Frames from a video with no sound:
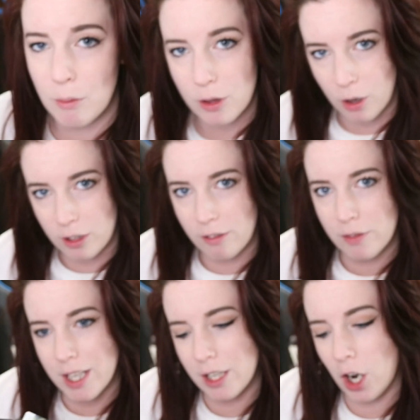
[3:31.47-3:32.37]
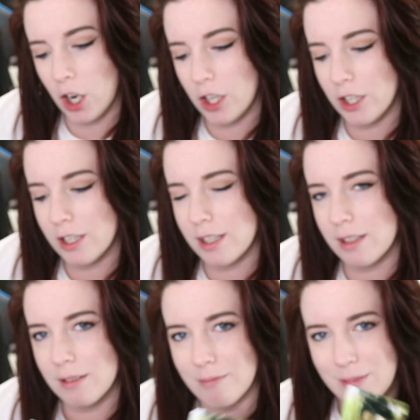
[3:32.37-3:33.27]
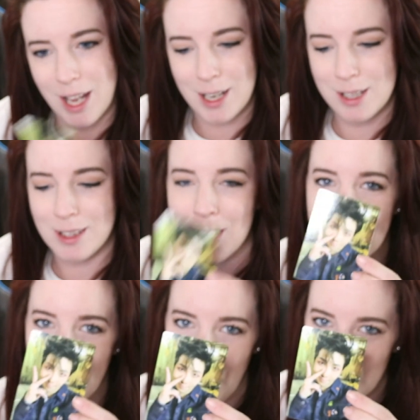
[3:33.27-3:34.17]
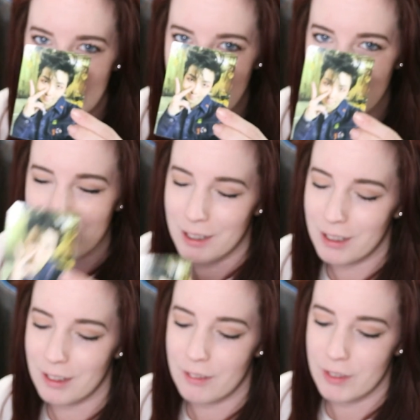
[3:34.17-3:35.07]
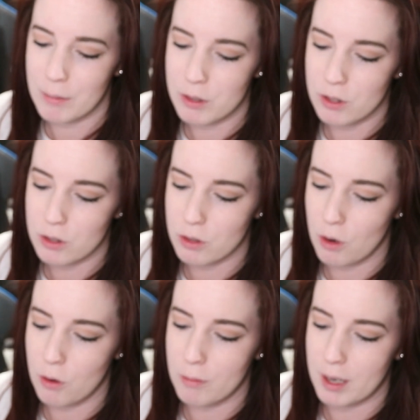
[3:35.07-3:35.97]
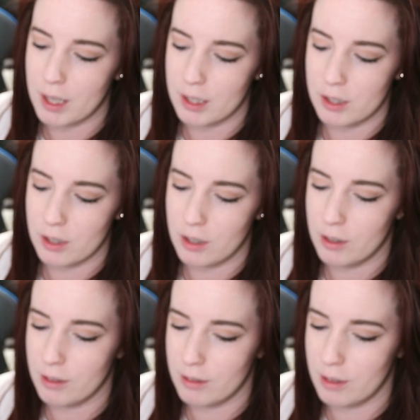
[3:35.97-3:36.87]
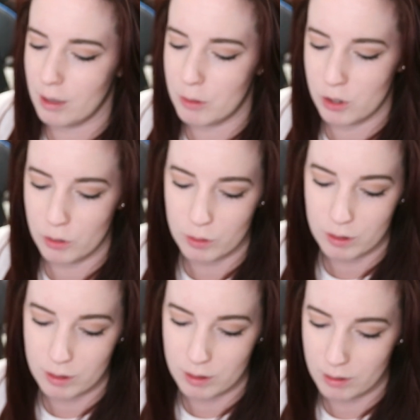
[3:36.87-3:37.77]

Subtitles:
came with all of the cards, and that's my husband. I love him so much. Oh, Namjoon.